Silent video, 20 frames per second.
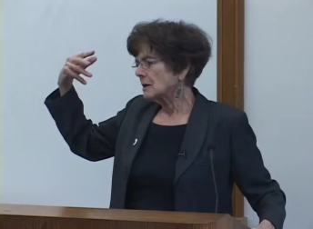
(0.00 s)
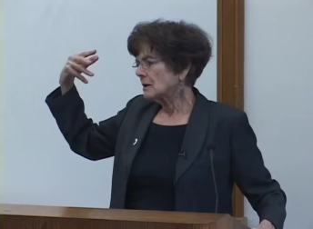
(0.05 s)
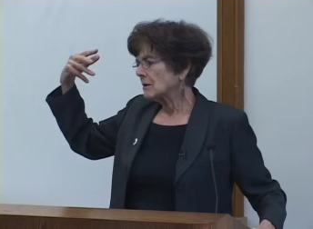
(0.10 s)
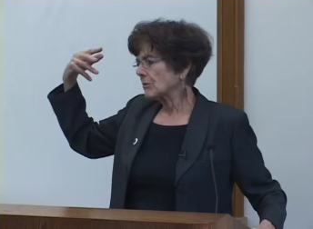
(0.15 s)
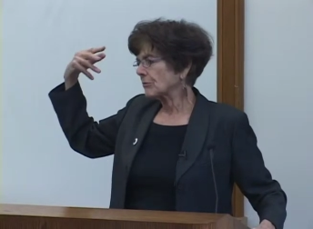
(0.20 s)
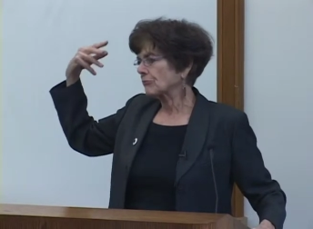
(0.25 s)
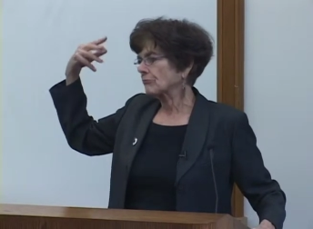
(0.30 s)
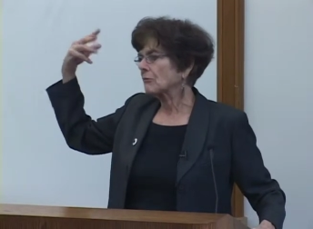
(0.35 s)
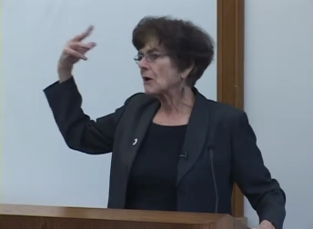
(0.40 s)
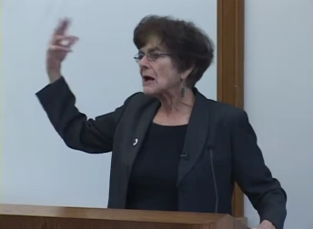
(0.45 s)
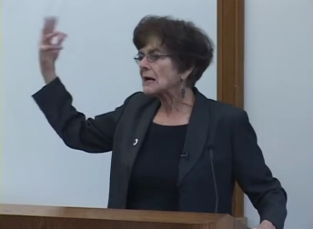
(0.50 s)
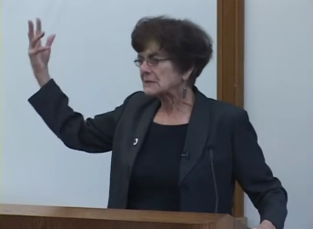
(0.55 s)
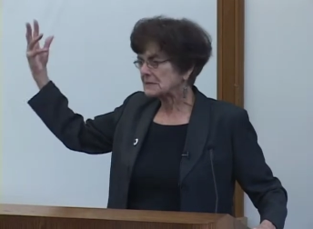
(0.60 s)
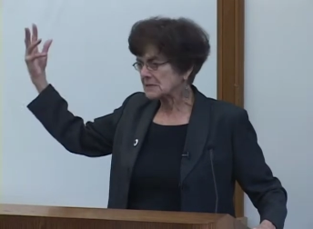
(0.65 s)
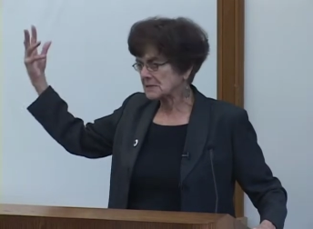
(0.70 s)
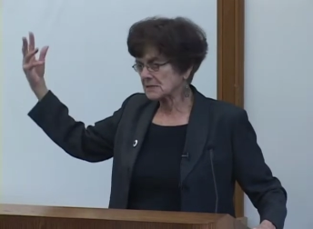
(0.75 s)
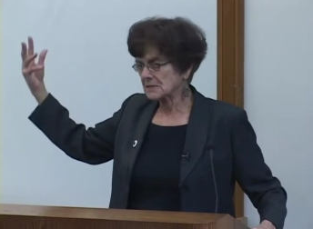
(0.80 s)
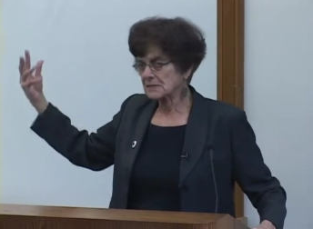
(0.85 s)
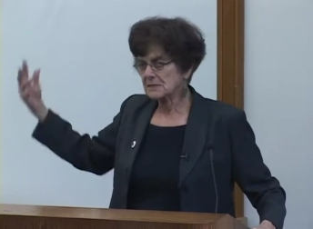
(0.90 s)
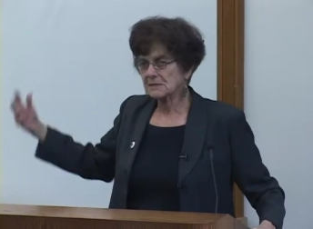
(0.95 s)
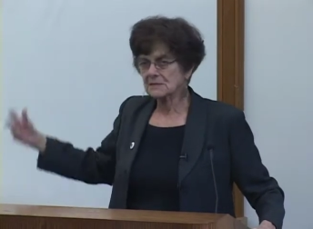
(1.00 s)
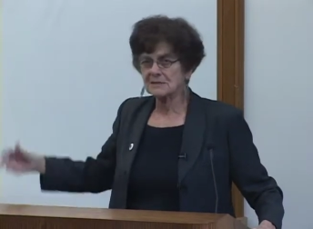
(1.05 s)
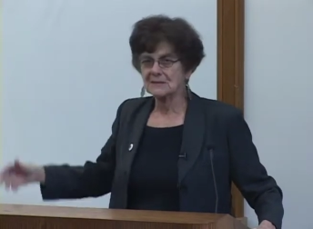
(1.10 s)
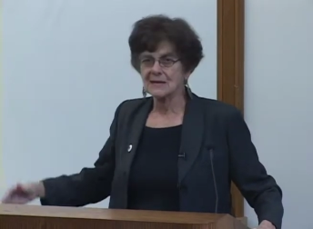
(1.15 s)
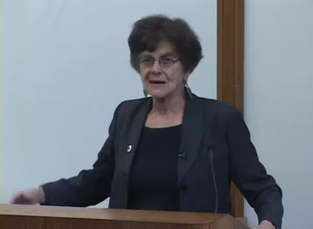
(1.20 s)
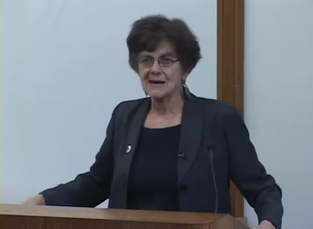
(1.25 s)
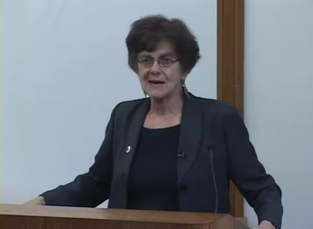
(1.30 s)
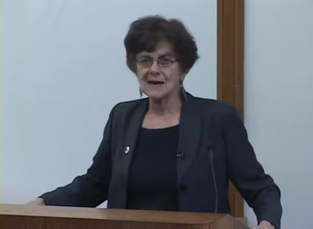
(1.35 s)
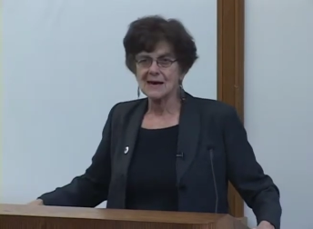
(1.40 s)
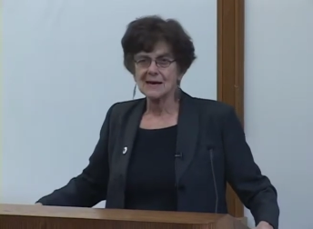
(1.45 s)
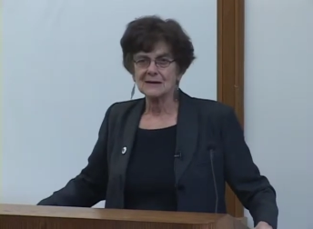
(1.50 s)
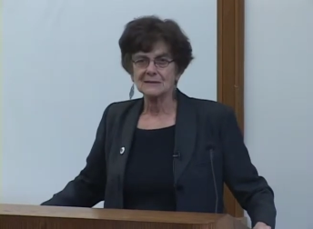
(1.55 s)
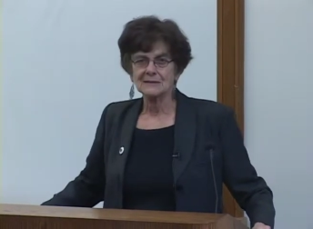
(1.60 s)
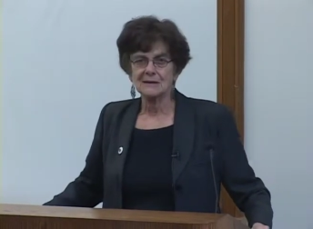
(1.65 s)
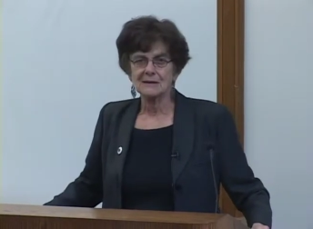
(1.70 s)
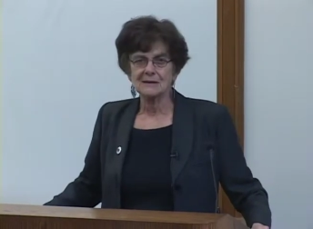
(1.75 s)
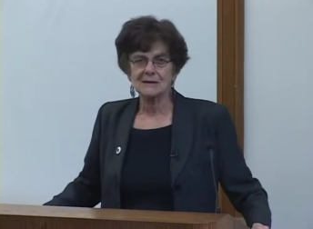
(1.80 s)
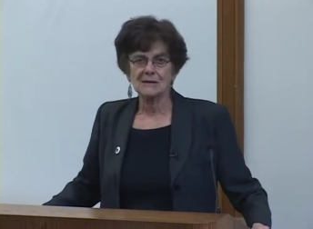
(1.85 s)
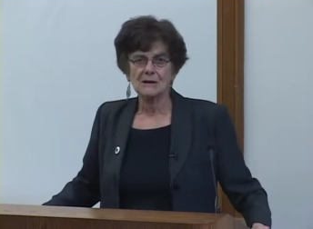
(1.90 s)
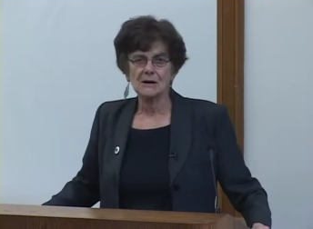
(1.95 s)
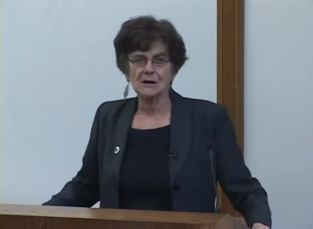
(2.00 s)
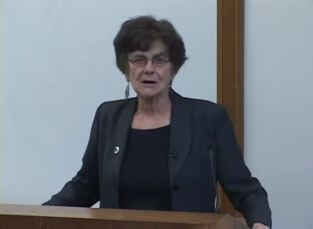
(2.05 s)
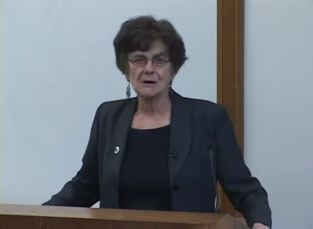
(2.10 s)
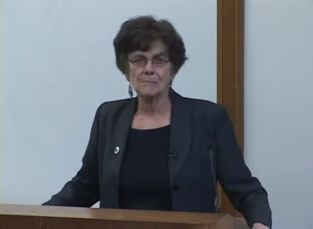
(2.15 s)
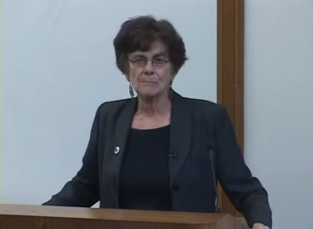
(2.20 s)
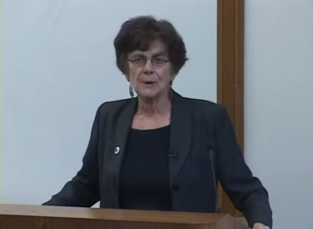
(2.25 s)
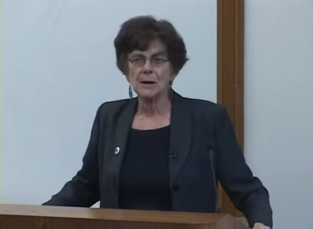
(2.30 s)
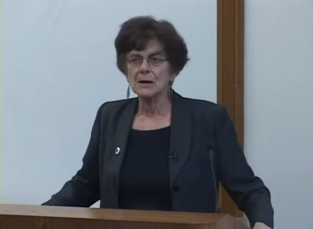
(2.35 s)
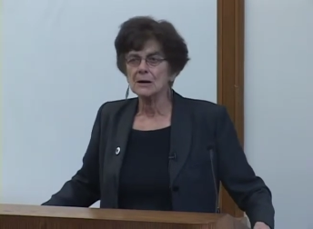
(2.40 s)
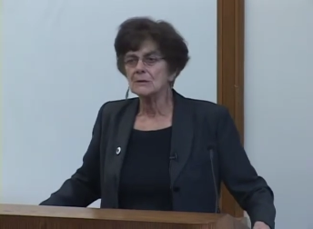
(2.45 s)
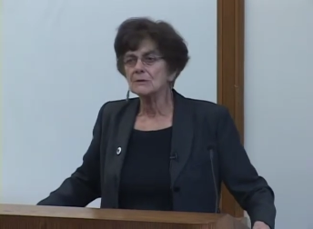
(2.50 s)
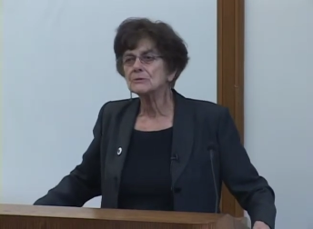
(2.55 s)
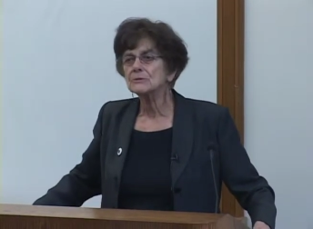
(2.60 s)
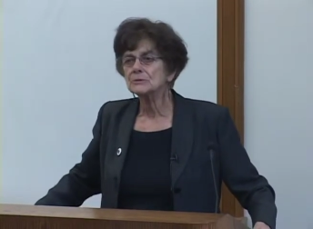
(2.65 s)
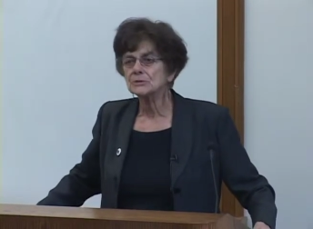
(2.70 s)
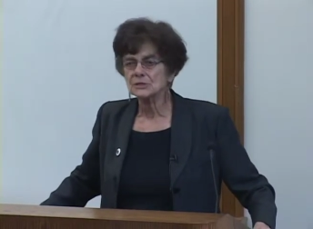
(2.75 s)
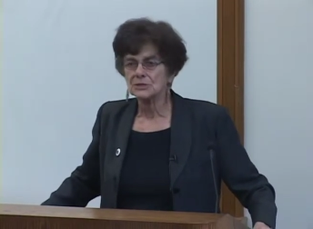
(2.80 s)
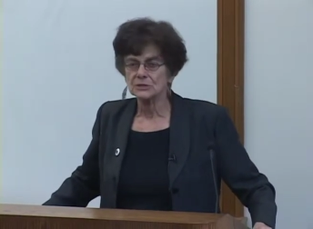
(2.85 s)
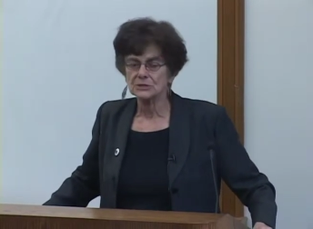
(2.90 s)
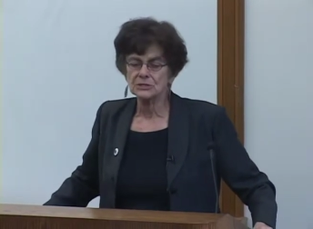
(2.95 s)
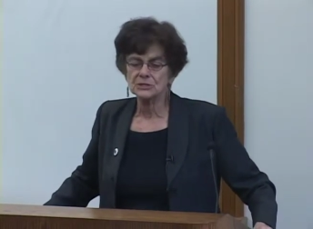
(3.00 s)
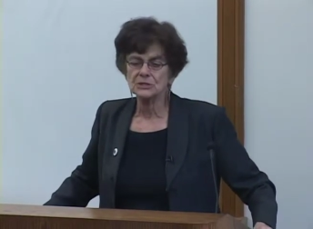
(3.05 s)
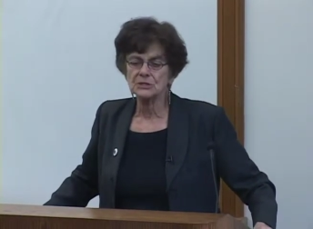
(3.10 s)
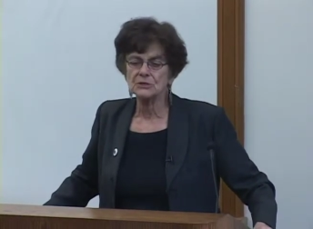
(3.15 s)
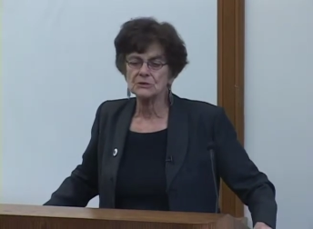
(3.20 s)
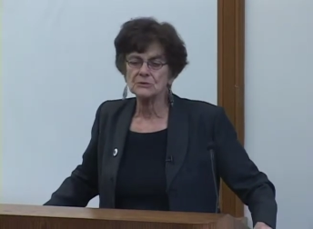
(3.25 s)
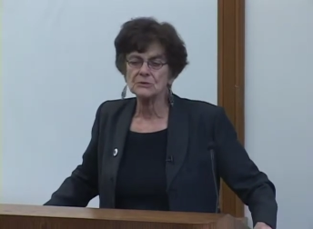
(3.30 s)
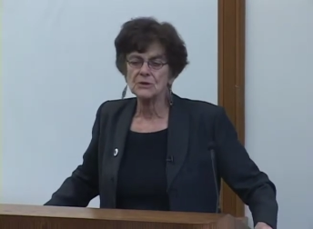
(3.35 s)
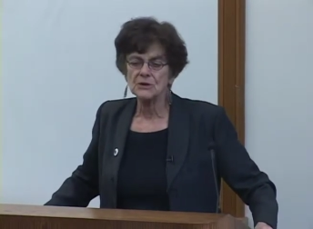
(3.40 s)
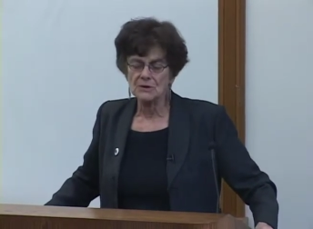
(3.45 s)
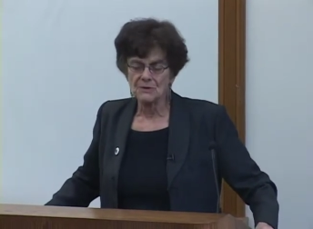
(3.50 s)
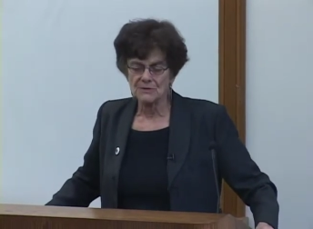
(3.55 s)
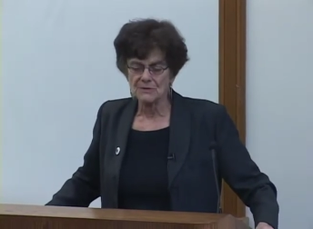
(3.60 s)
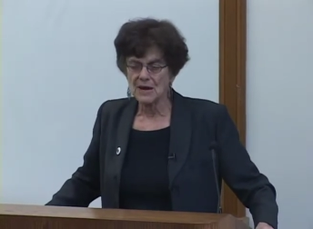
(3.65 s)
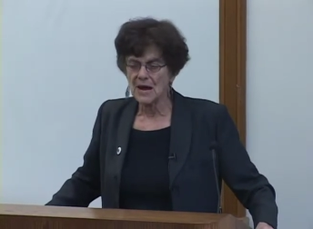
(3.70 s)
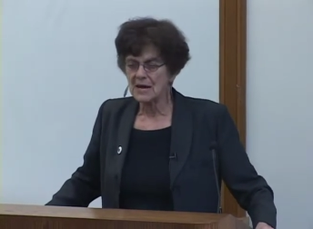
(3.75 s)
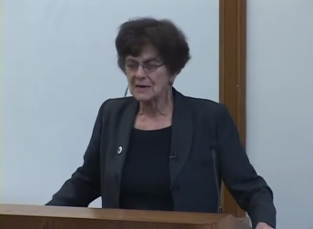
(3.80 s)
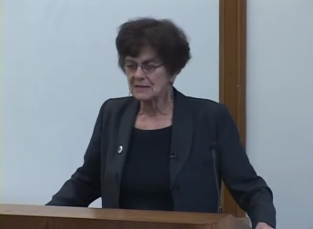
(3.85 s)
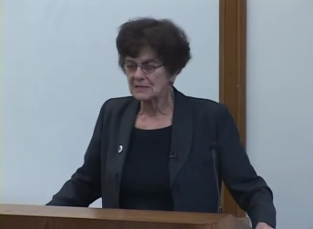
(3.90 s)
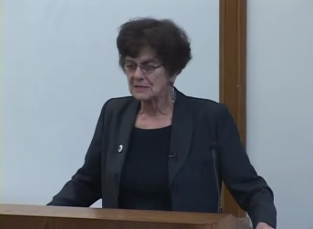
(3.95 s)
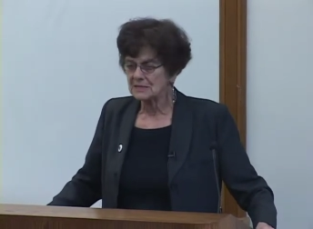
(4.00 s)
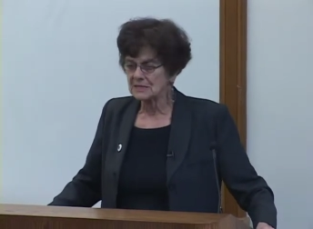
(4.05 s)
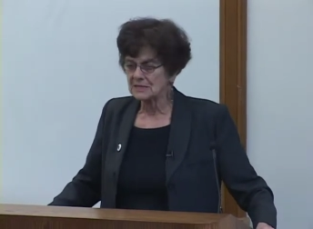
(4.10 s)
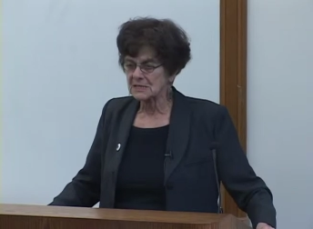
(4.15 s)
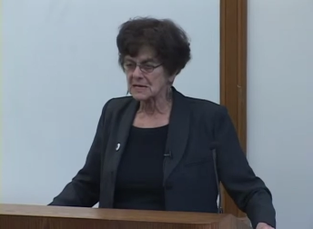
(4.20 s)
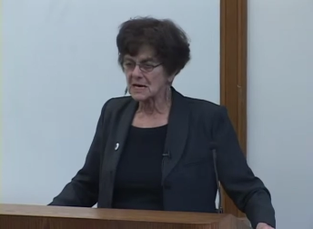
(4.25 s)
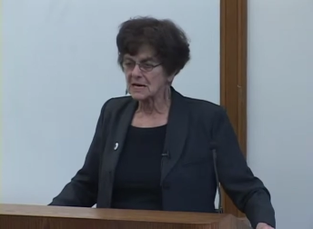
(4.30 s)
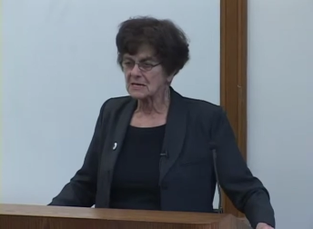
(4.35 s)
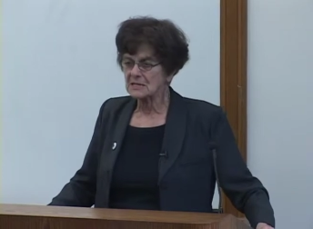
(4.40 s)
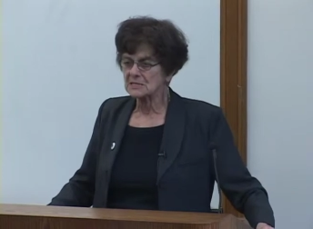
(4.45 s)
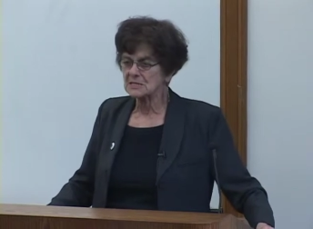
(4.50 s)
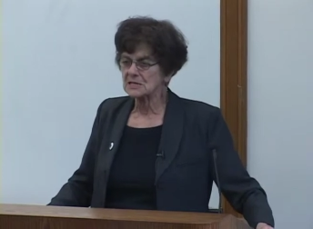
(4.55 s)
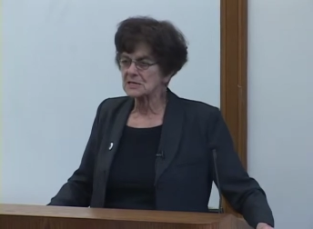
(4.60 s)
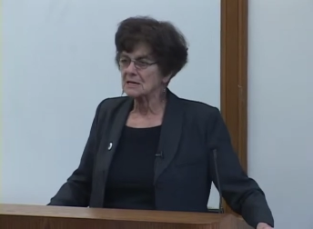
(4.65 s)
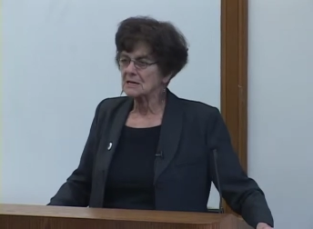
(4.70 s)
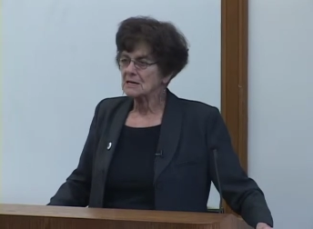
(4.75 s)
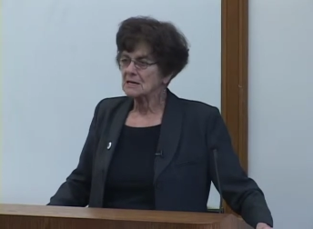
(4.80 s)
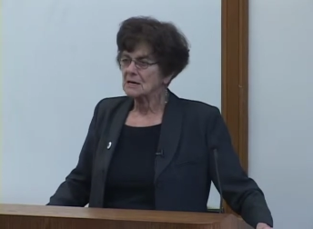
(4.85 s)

threats that are posed to the United States